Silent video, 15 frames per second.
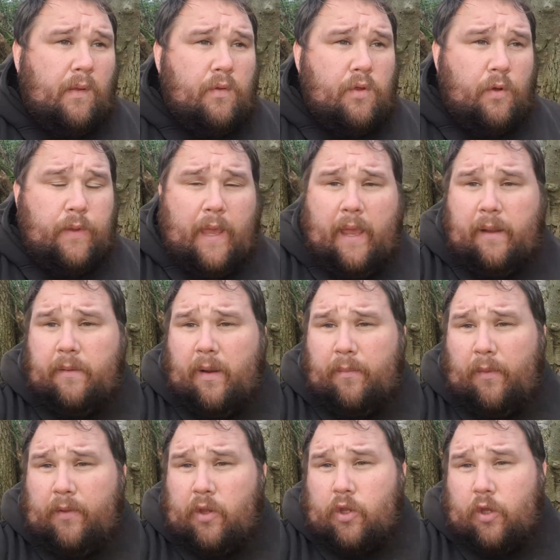so, yeah,
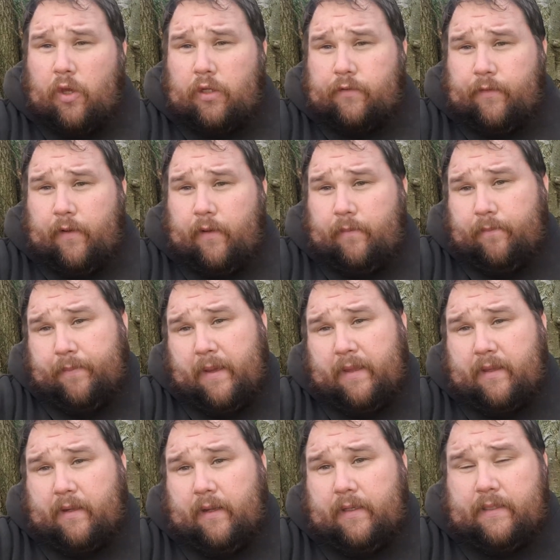I'm on the search for
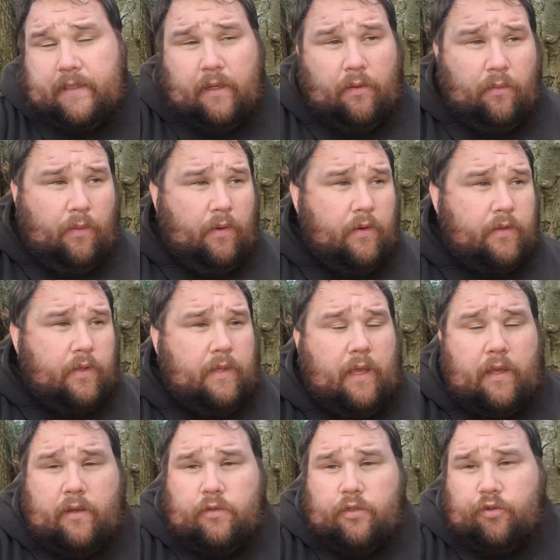basically a still water that
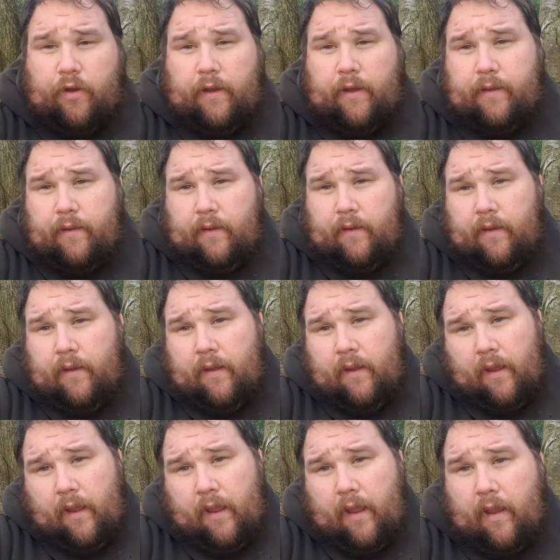I can try
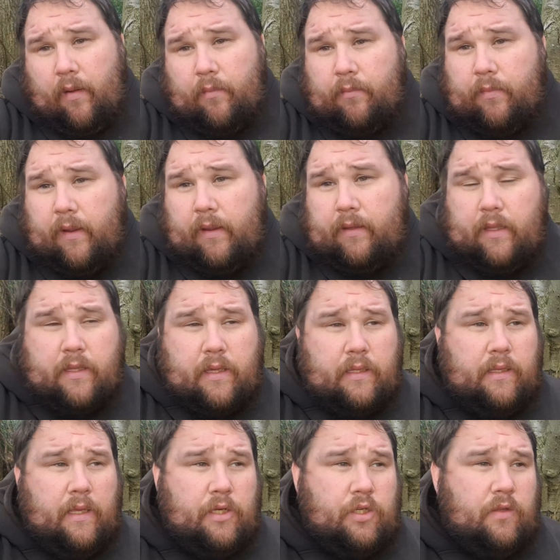um, in these
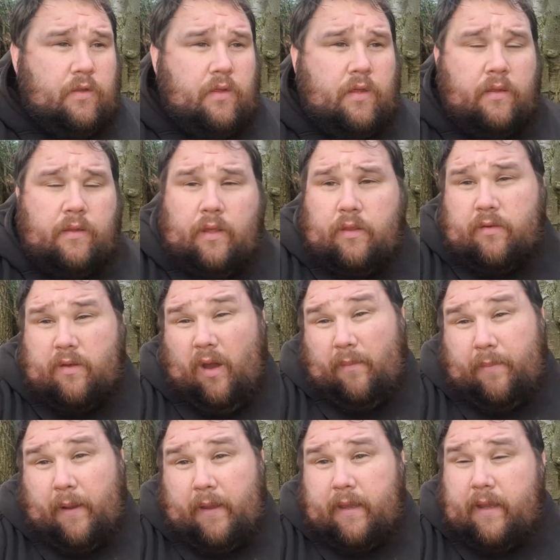conditions that's got
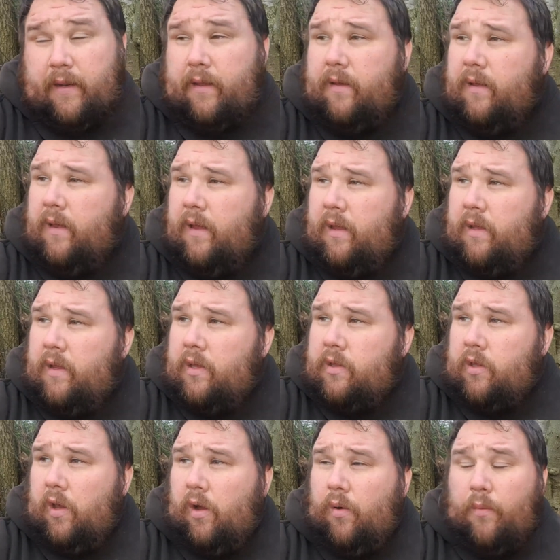pike in it.
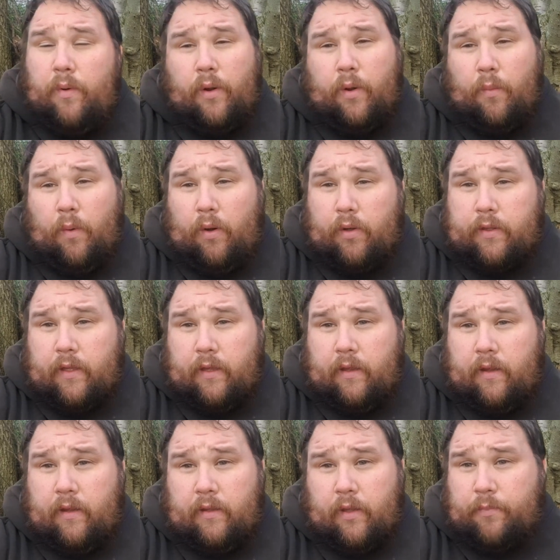So we're on a water
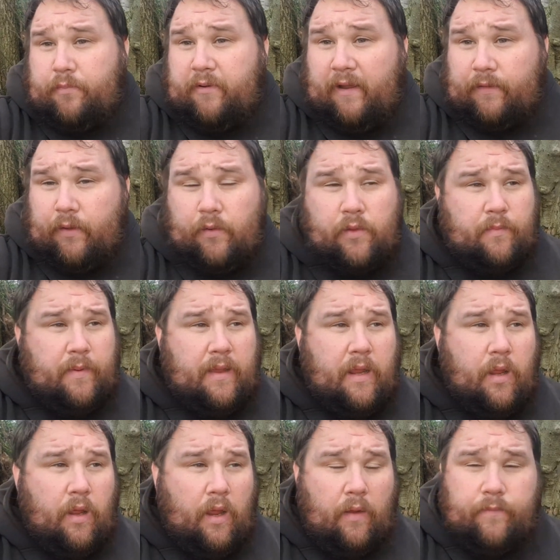that's brand new to me.
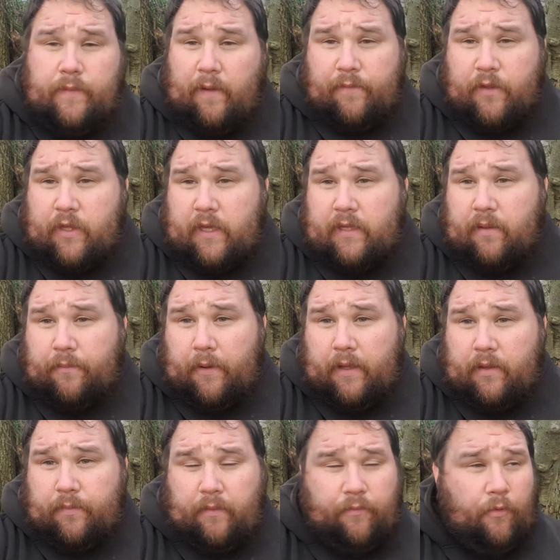I've never seen the
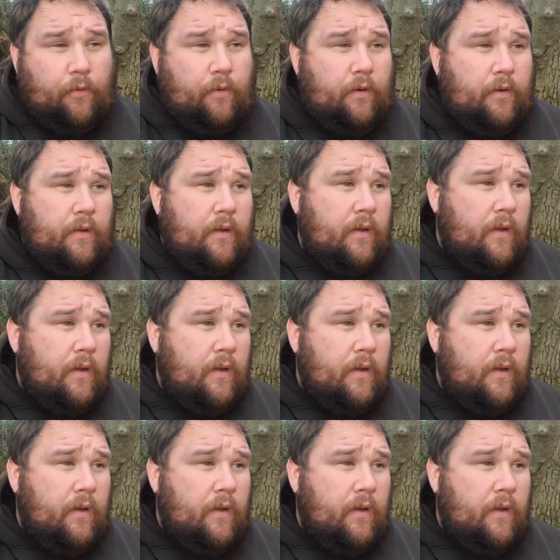place before.